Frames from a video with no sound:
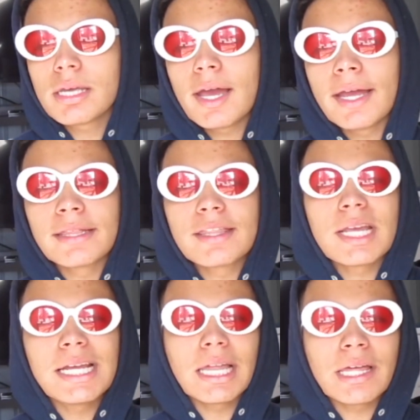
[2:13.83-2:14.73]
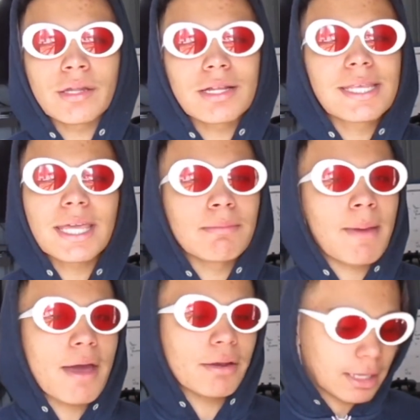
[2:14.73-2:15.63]
And they like start taking
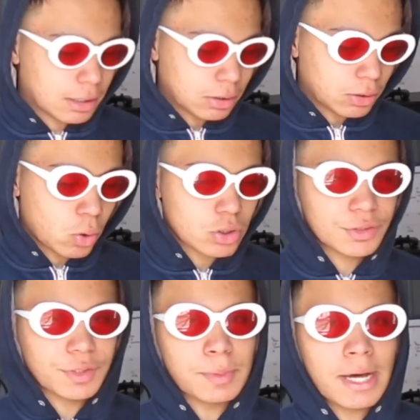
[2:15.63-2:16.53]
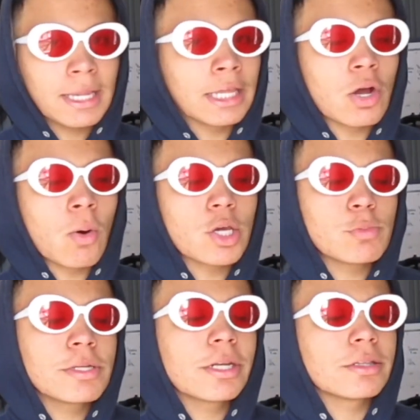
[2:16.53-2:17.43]
mad, like want to reply, like, yo, why you
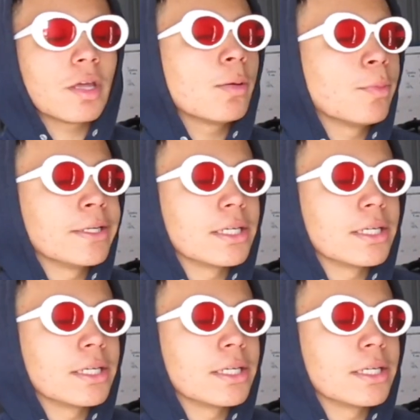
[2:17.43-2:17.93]
being a dub right now,